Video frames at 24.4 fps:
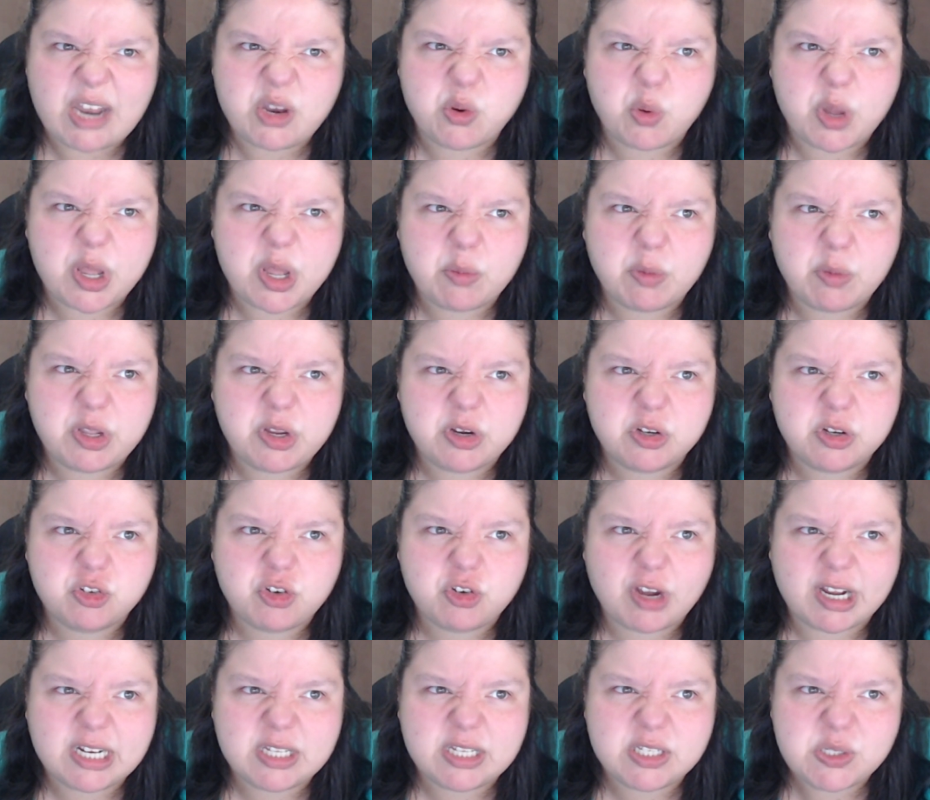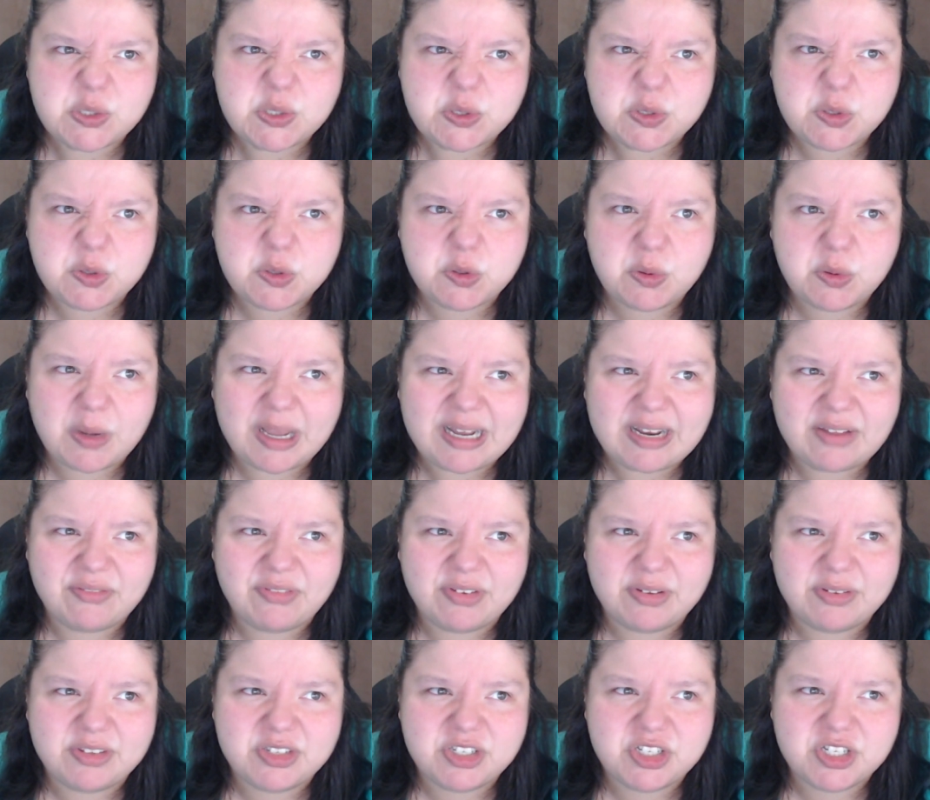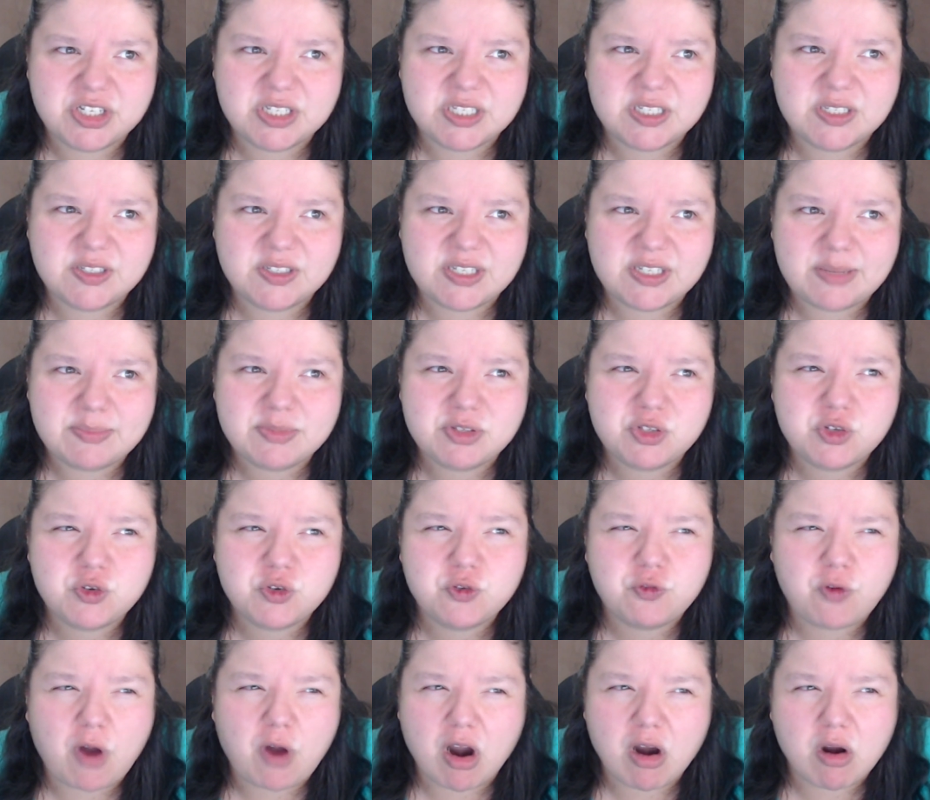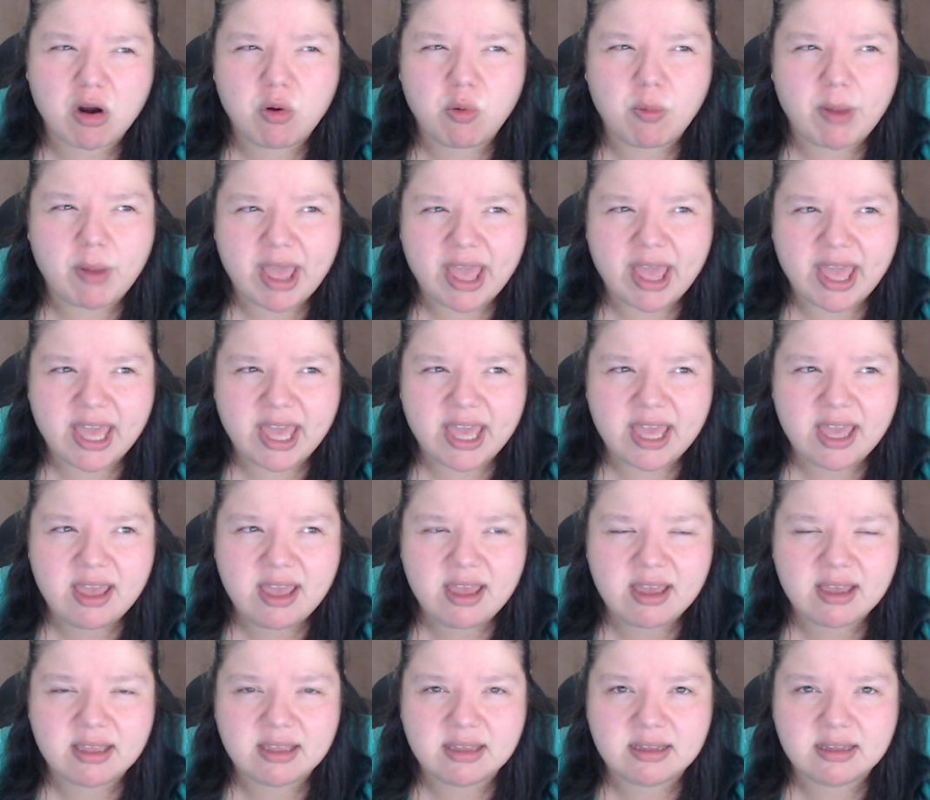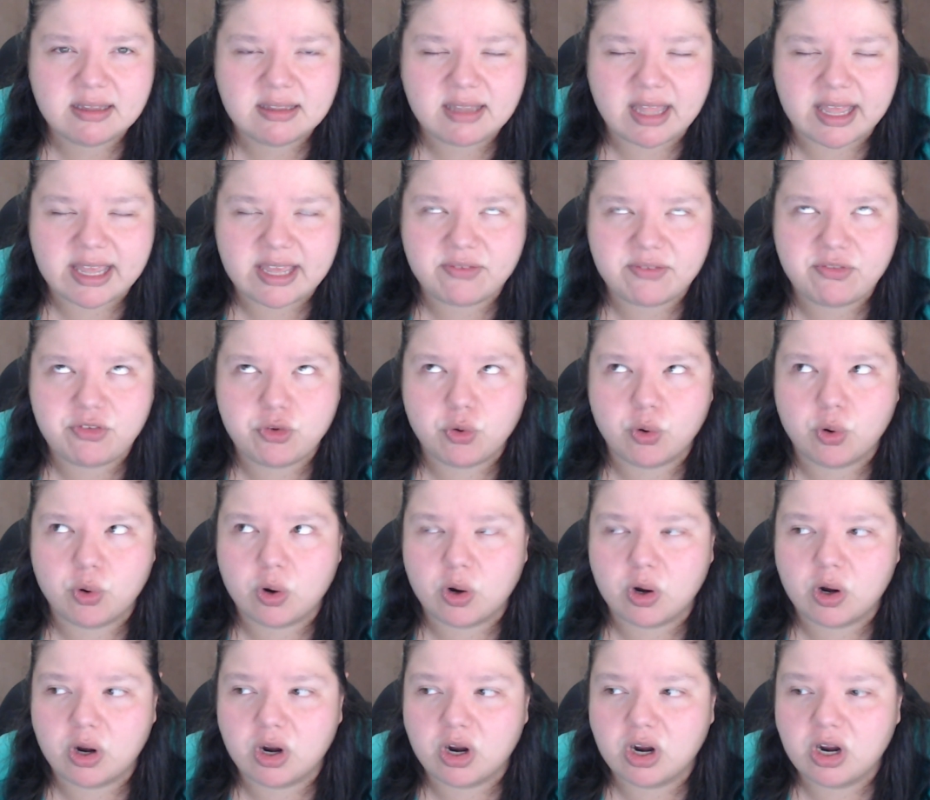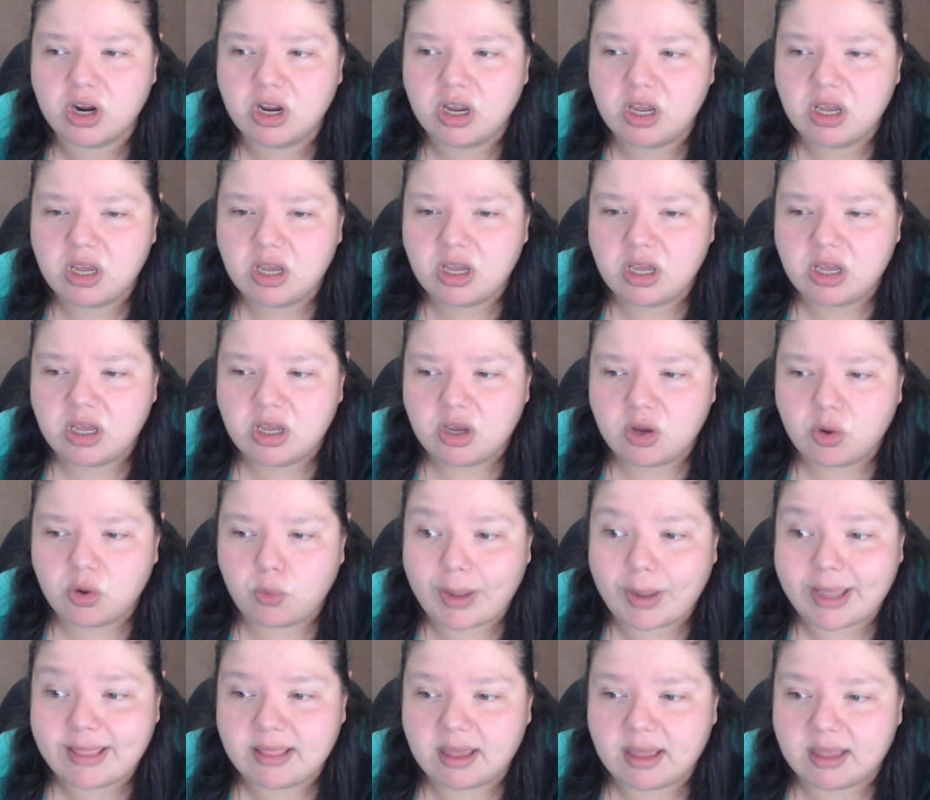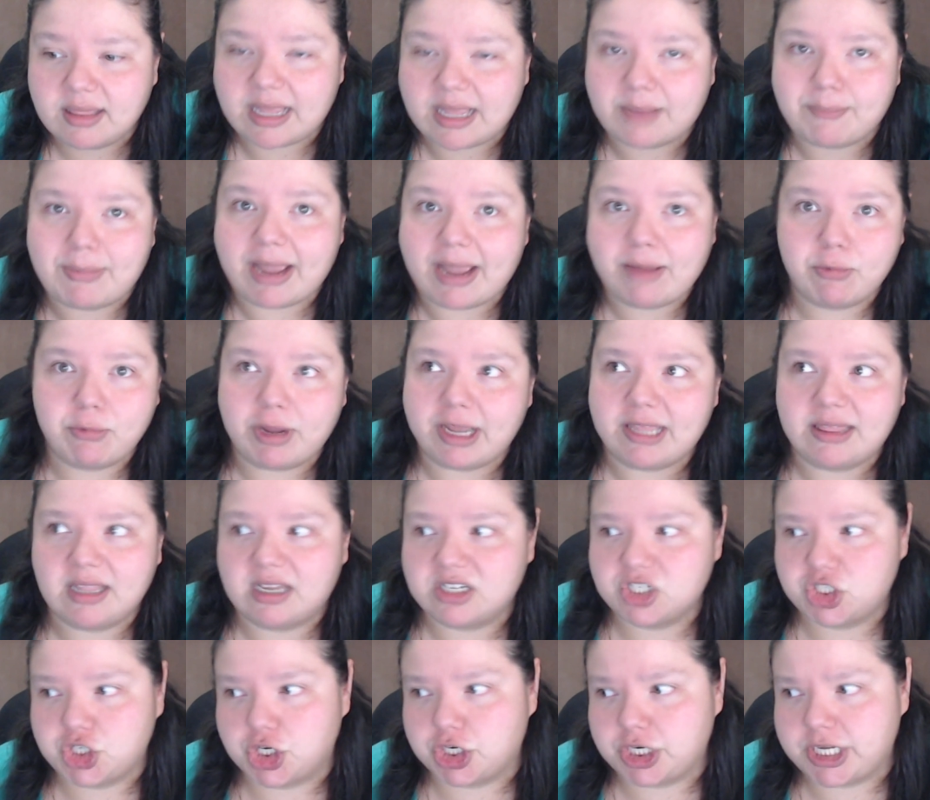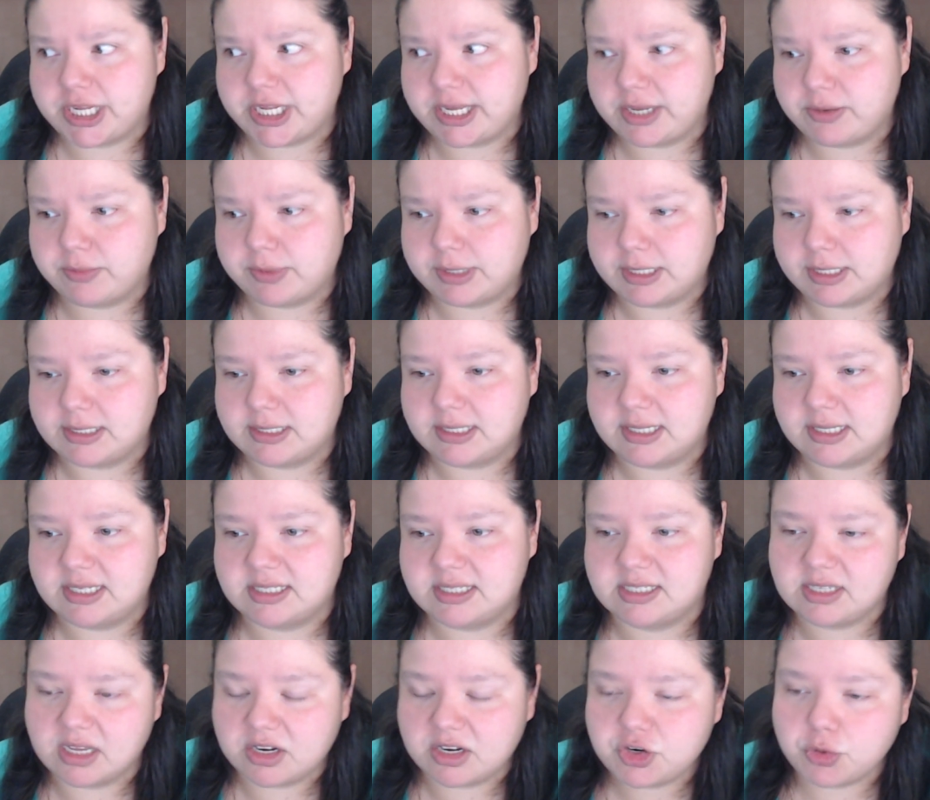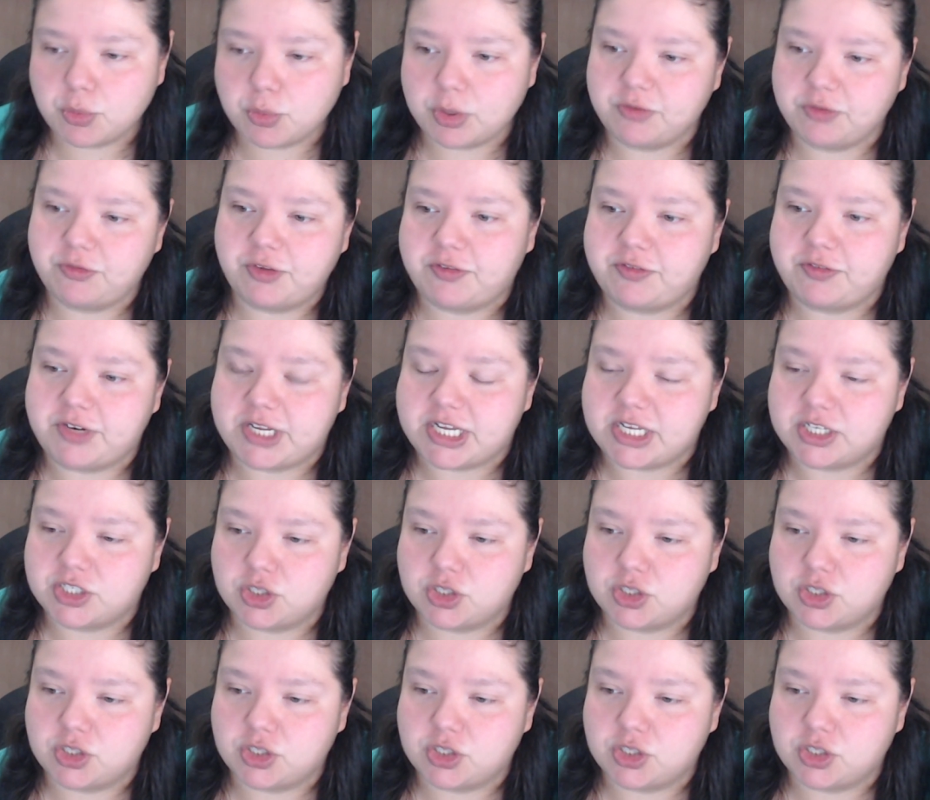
what you're trying to do. And if it just seems too far away, like if your weight loss, like my weight loss journey, it's under 150.